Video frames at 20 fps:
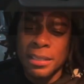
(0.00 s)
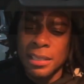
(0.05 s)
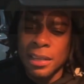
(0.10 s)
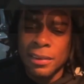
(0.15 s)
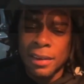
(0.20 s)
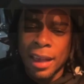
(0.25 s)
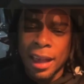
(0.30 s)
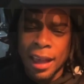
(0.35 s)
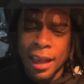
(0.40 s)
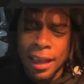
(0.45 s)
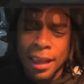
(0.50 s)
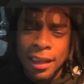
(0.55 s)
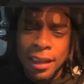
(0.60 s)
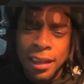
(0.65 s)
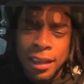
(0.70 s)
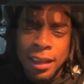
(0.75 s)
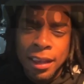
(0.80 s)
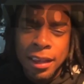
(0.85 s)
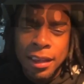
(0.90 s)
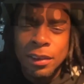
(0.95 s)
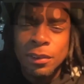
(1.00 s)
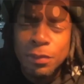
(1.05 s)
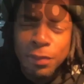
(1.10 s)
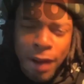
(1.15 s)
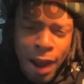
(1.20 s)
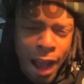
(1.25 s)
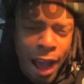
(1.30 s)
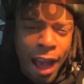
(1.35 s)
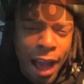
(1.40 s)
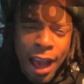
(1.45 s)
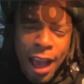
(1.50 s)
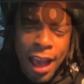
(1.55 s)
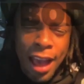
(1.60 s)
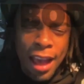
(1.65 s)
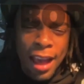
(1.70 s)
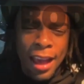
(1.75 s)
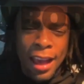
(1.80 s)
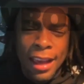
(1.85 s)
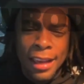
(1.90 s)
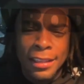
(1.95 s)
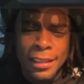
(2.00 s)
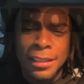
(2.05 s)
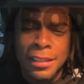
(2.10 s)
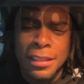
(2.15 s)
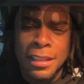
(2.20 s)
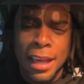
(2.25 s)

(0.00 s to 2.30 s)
but it's okay. Right,